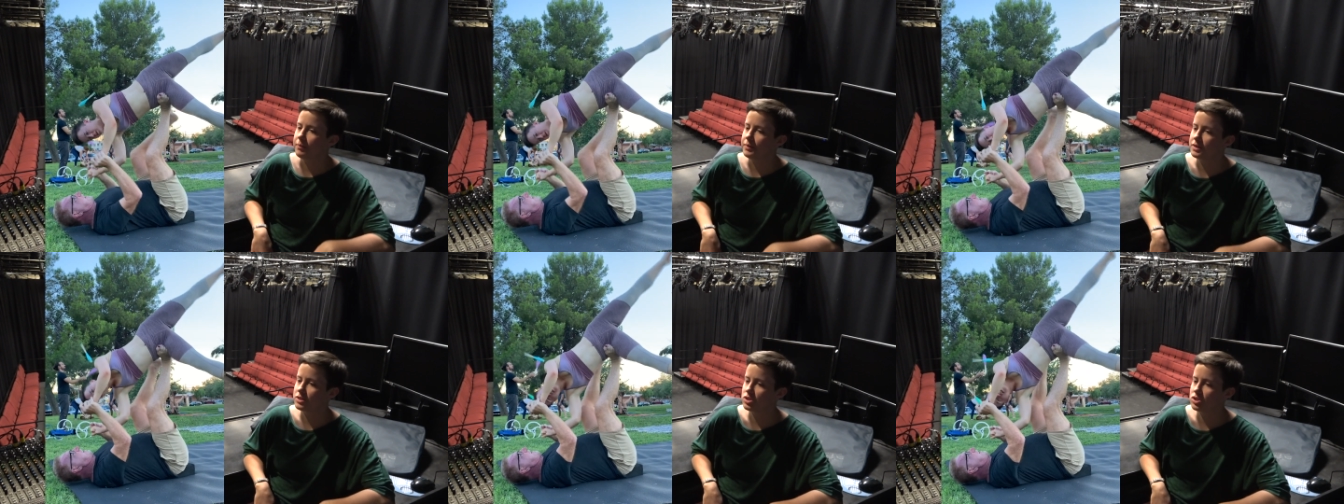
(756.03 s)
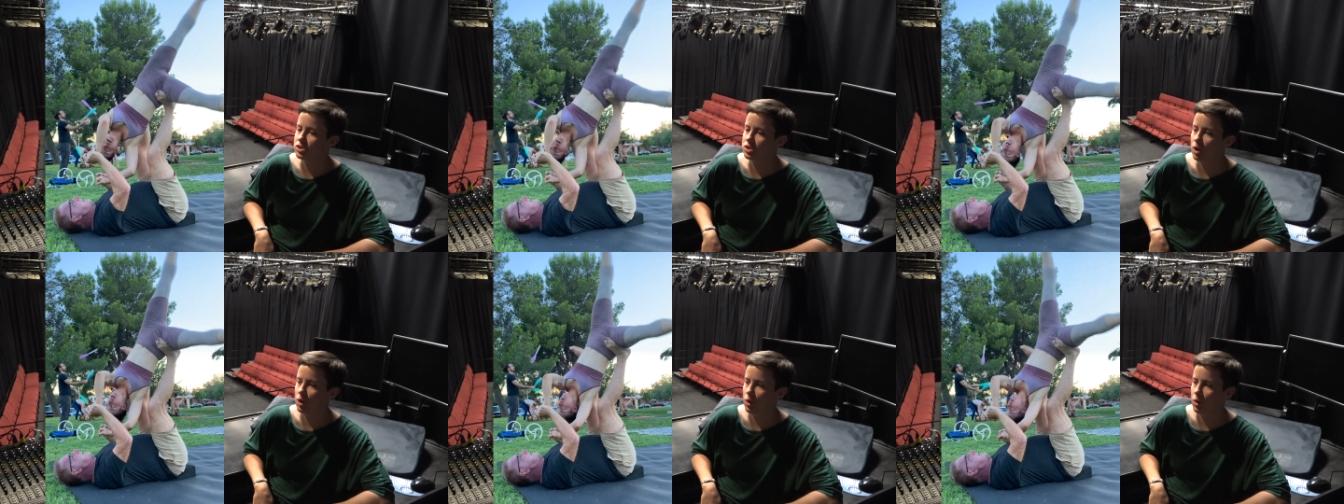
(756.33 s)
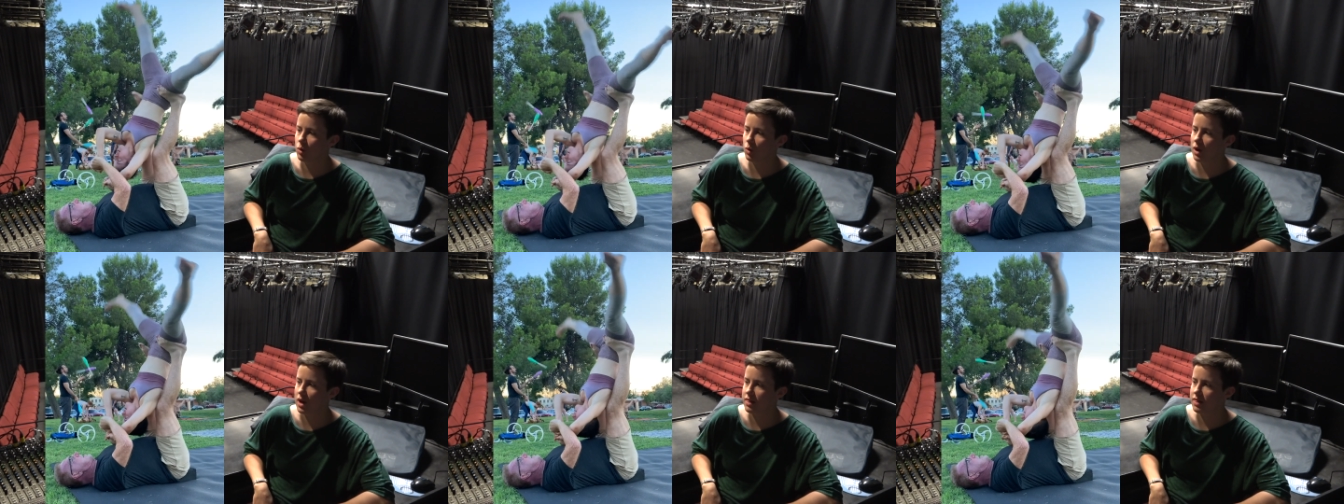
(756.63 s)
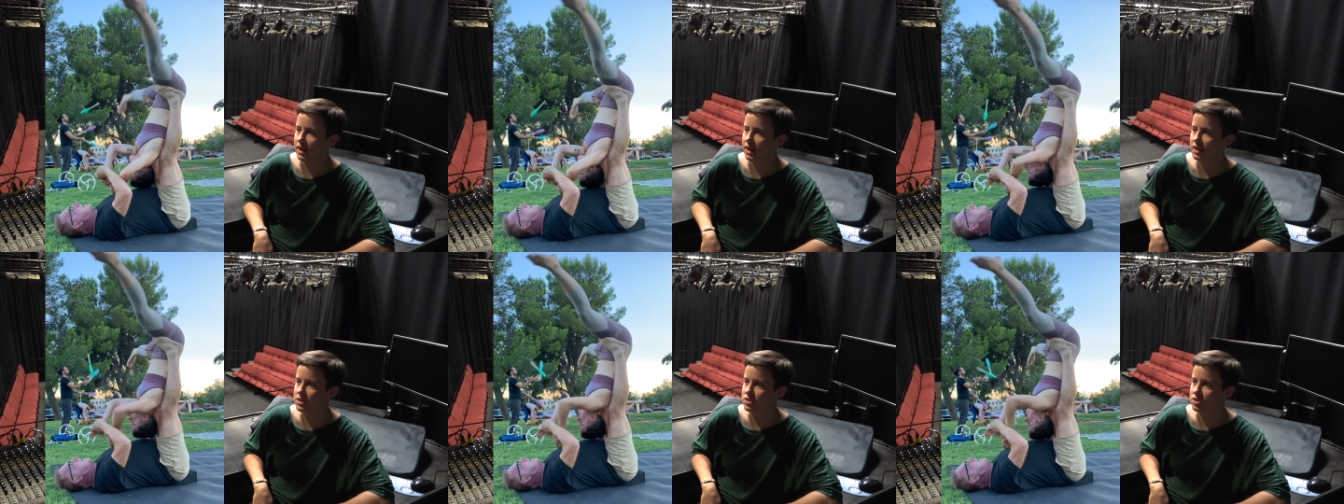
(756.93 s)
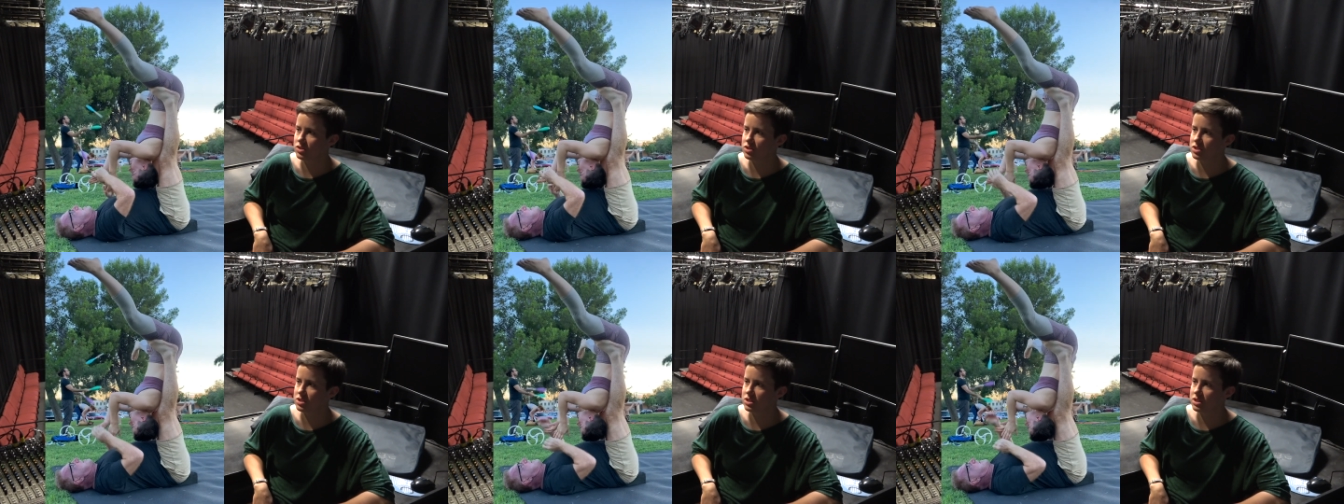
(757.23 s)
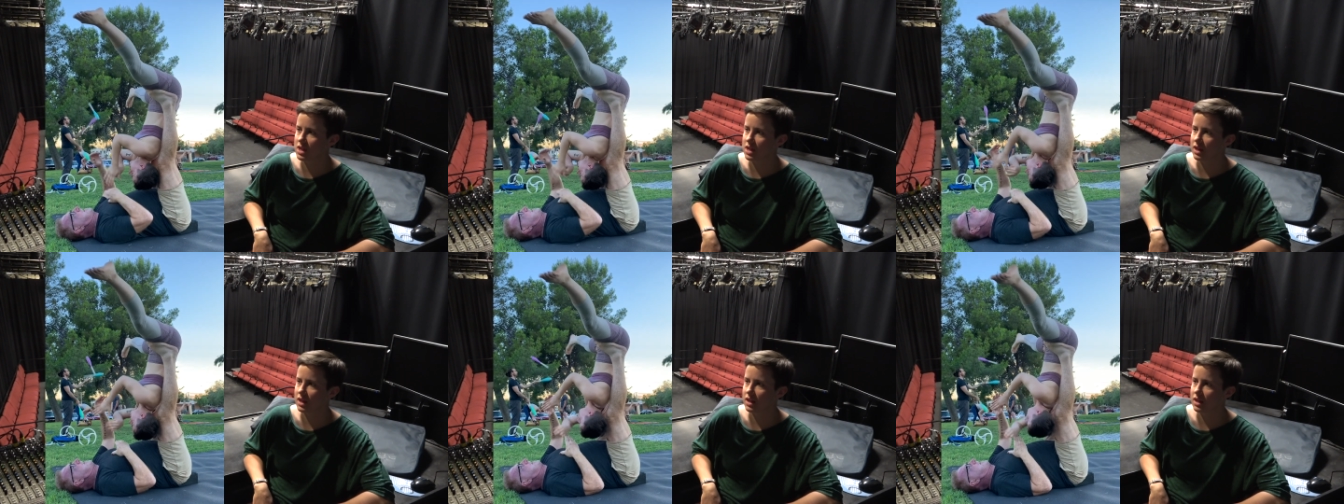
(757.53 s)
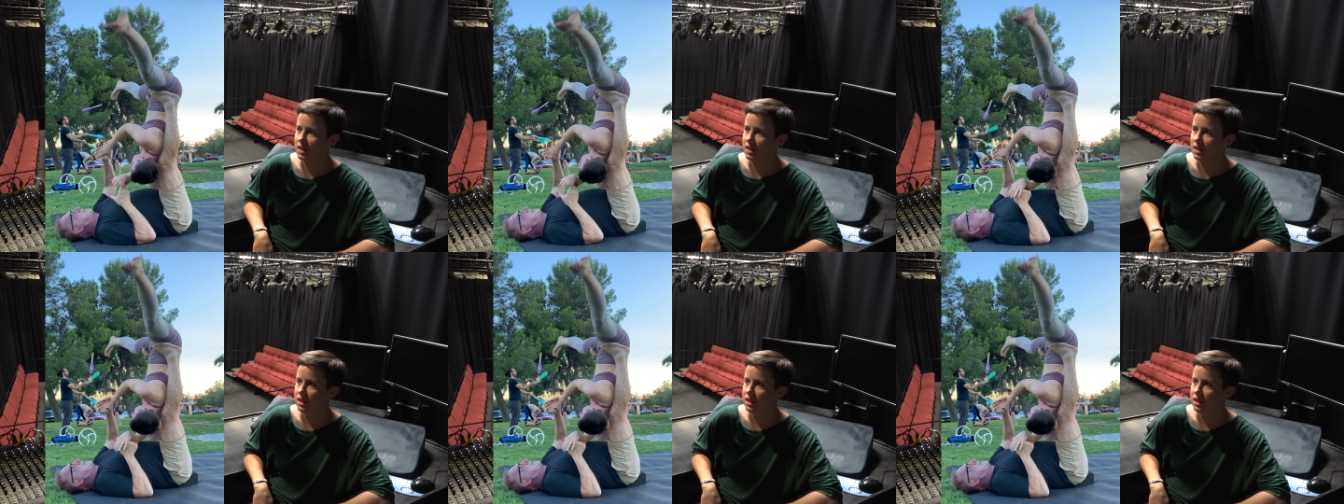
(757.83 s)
So I think it's just like